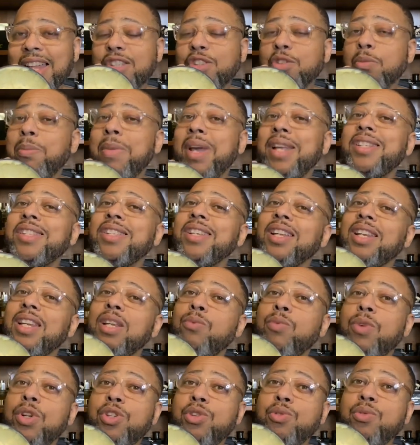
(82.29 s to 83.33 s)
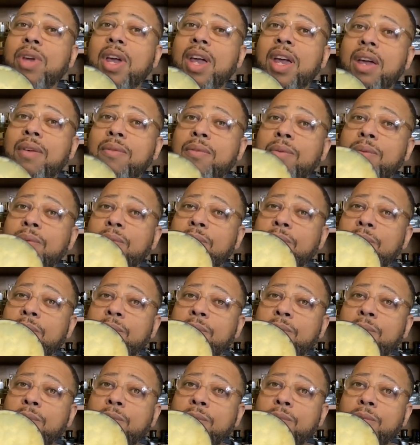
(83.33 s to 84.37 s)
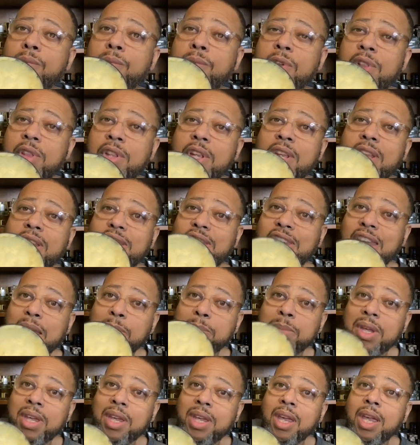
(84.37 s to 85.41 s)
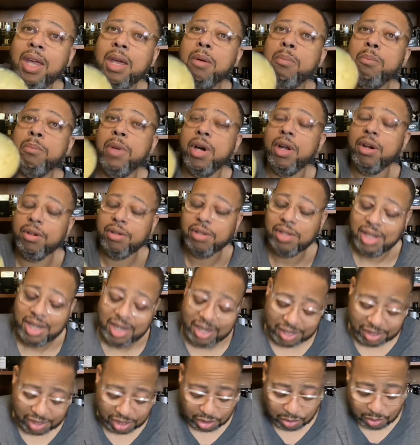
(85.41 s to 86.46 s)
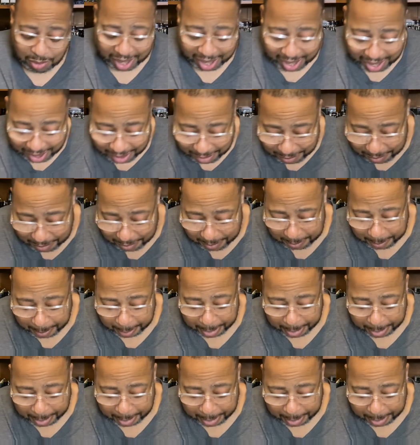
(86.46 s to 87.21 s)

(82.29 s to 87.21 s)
So basically what you have with JB Butters is you have